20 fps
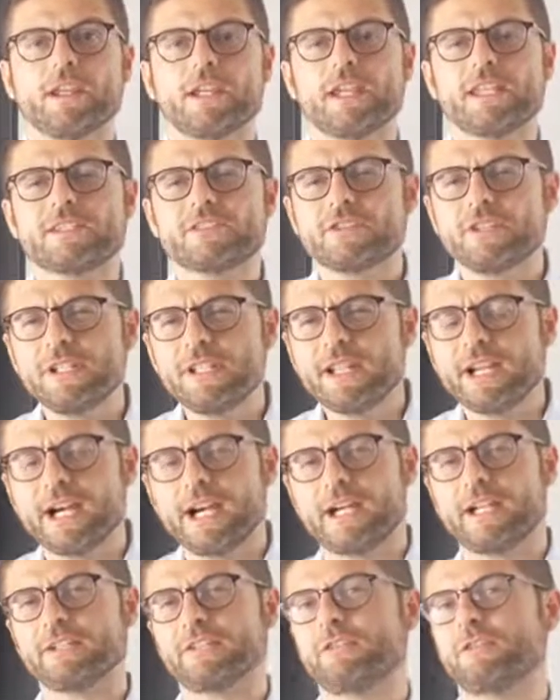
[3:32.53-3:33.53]
It's really
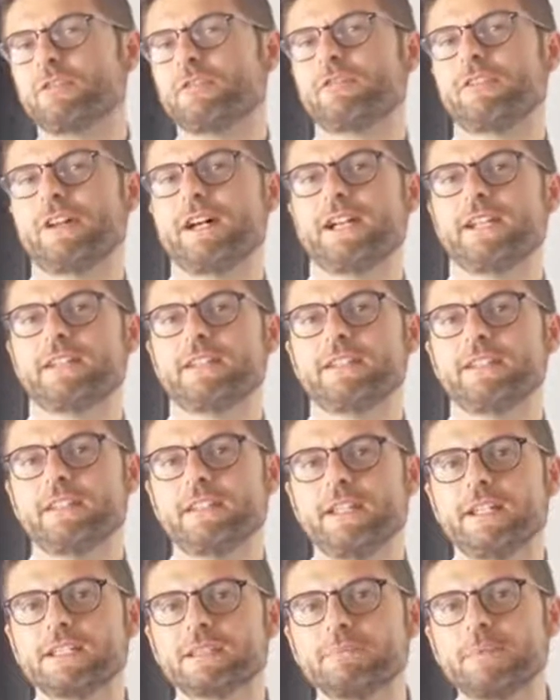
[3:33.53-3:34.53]
hard to find
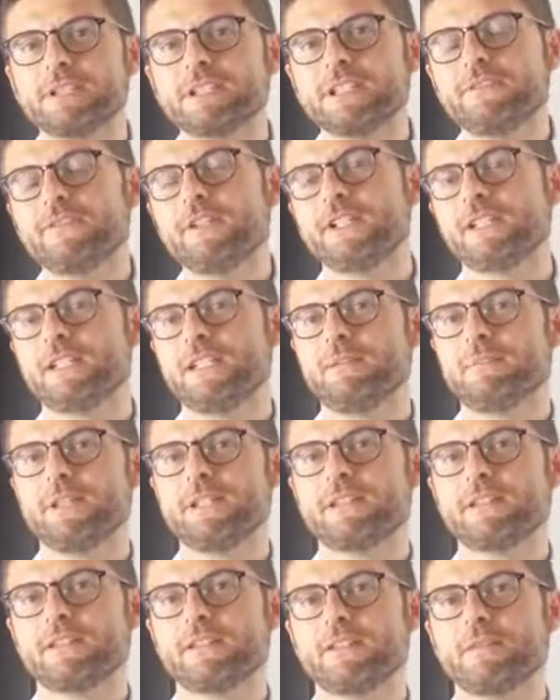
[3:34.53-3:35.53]
a specific
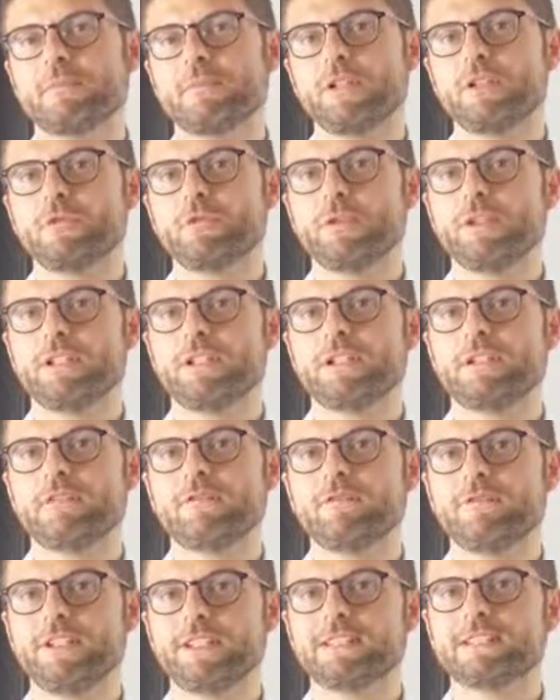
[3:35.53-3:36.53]
limit between
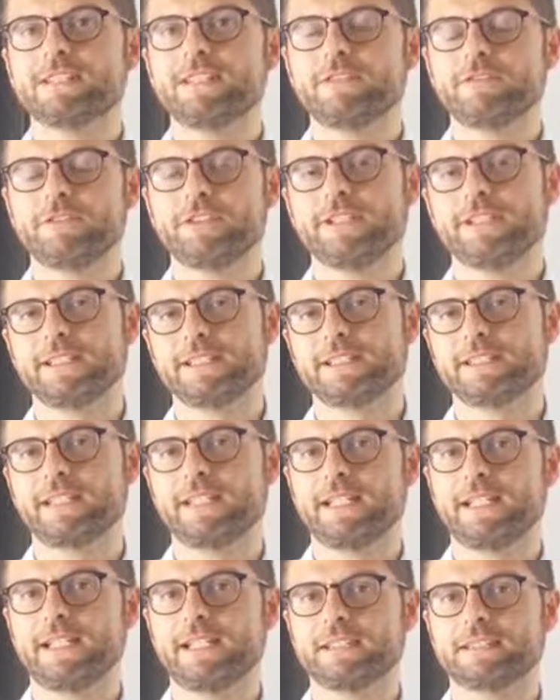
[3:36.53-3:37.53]
these different
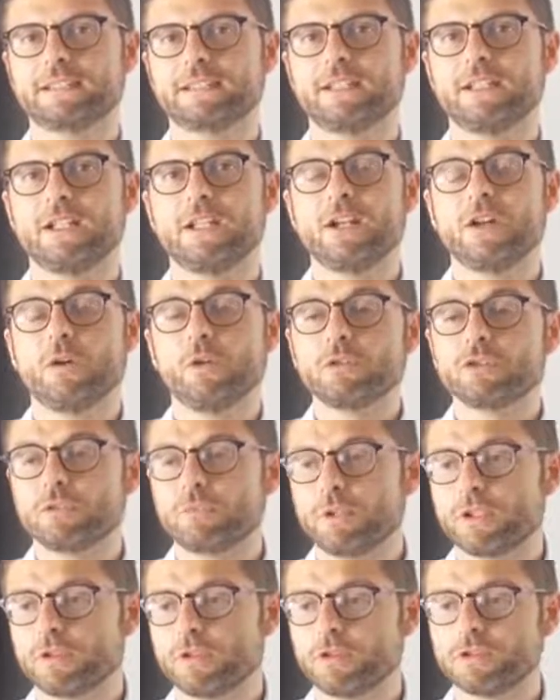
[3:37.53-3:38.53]
scales, also
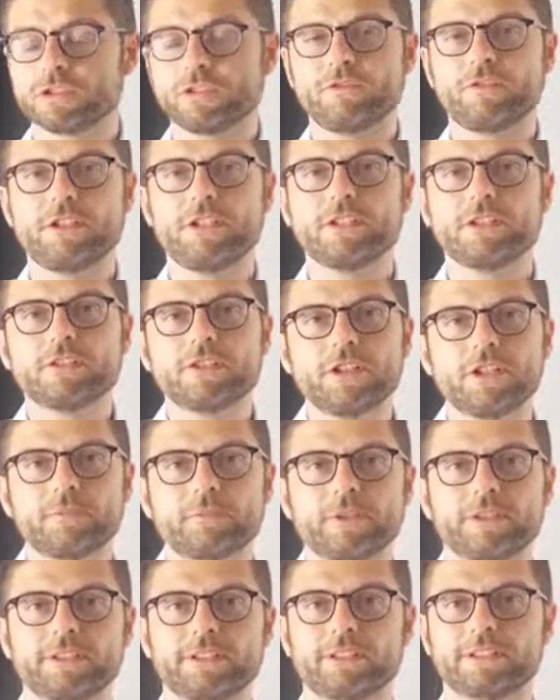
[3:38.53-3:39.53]
because the
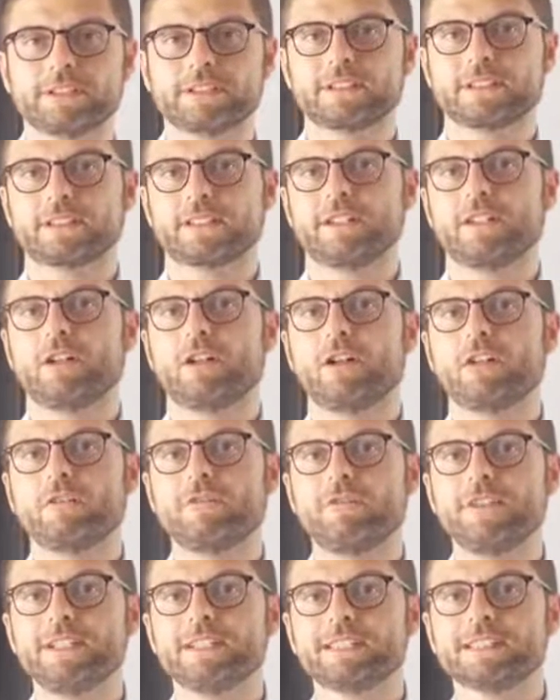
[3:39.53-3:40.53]
interpreters of
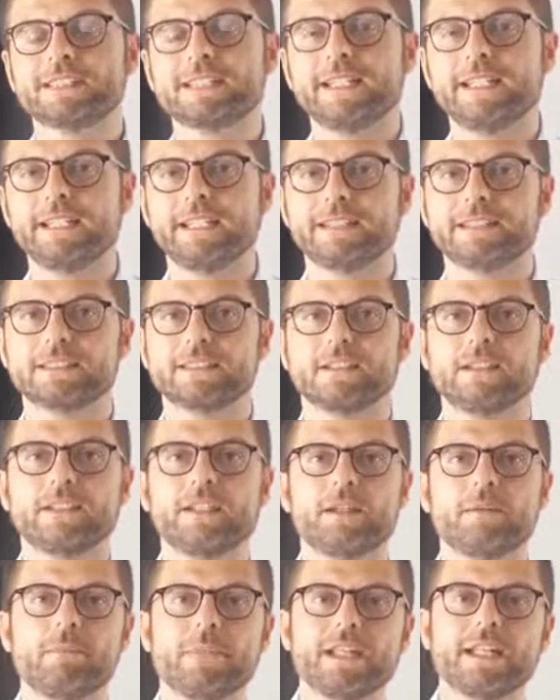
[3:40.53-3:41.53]
these scales
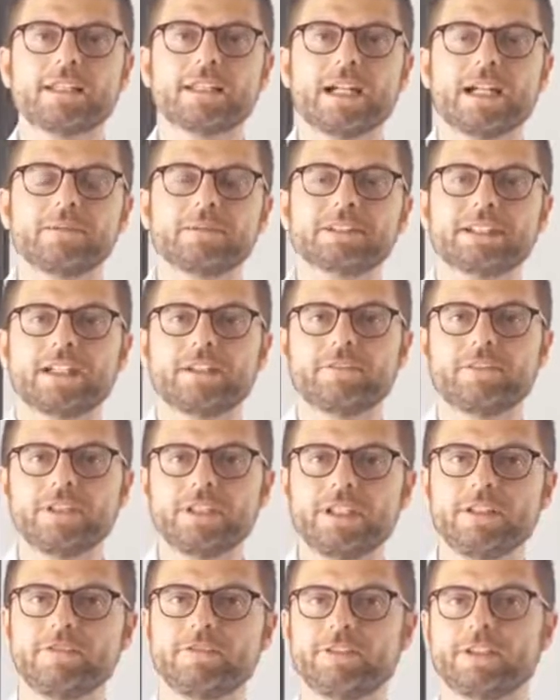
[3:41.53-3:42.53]
many times are very
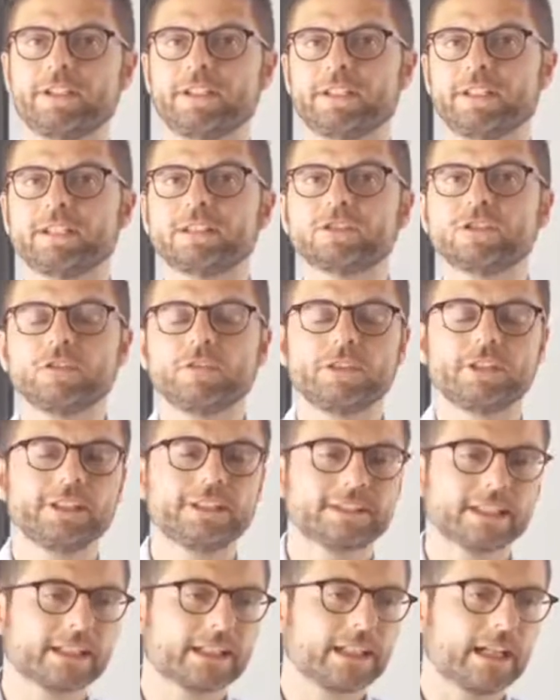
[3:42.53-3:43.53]
different, and so there
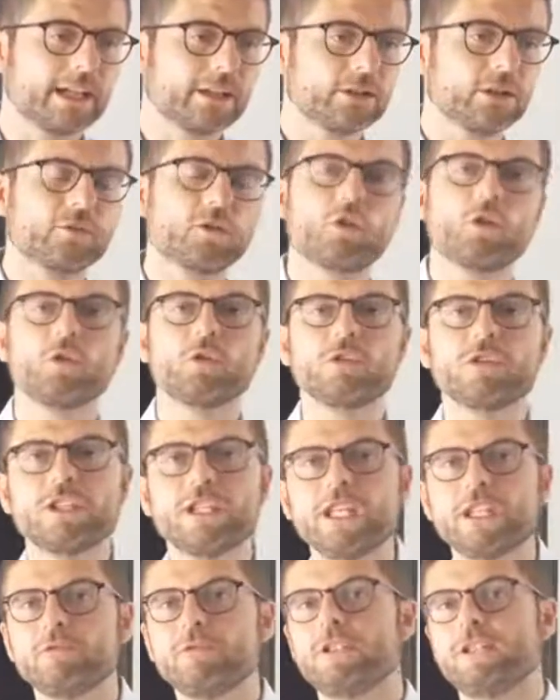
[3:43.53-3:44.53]
is a kind of
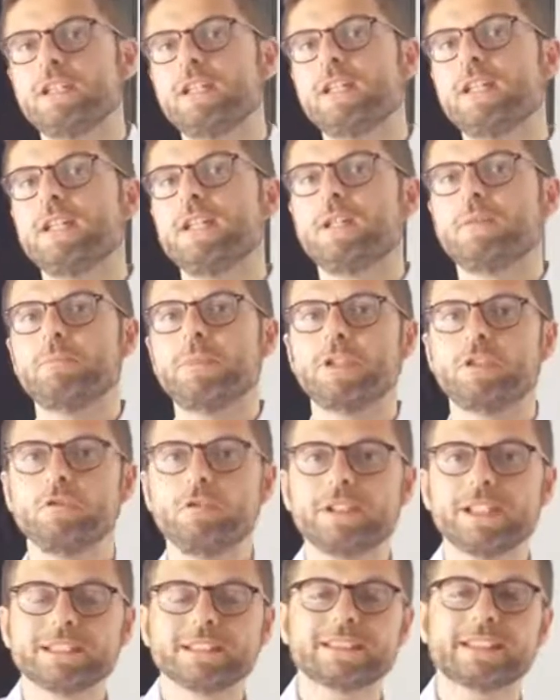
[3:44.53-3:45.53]
continuity
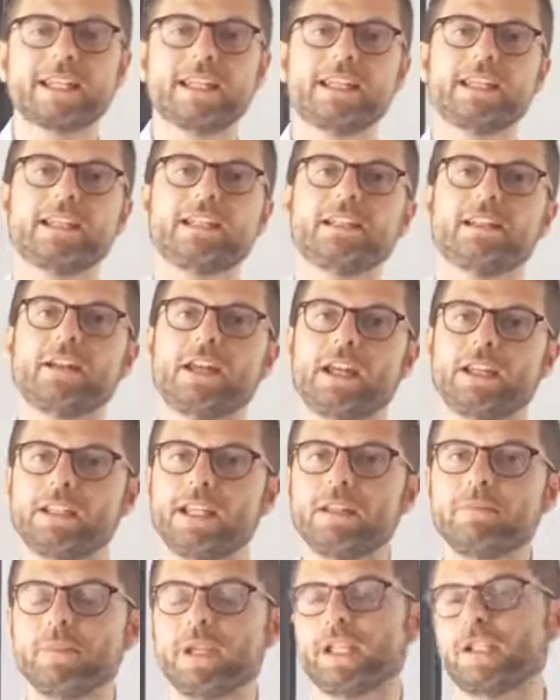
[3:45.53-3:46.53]
between a scale, a
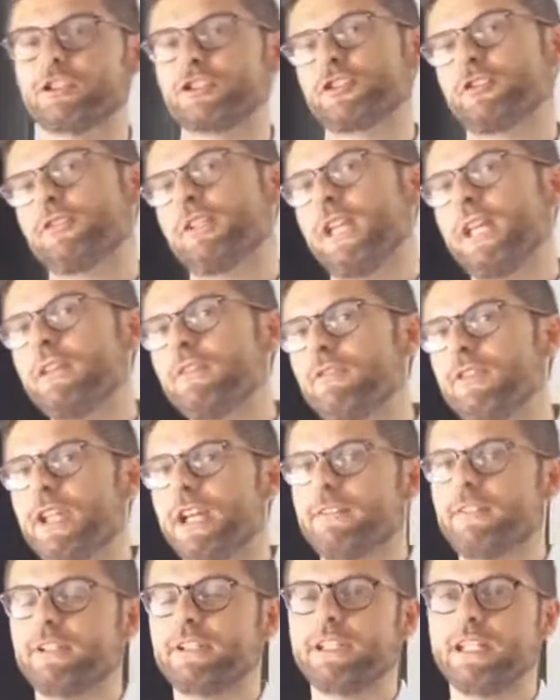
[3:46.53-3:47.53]
dimension, and the
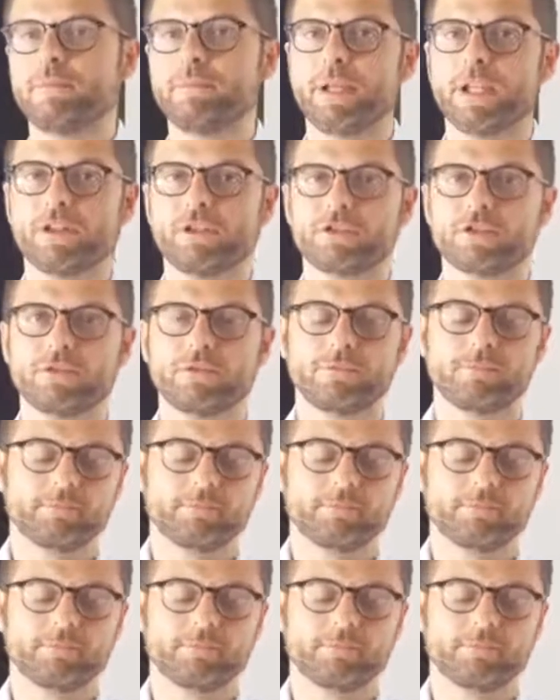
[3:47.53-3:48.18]
other dimension.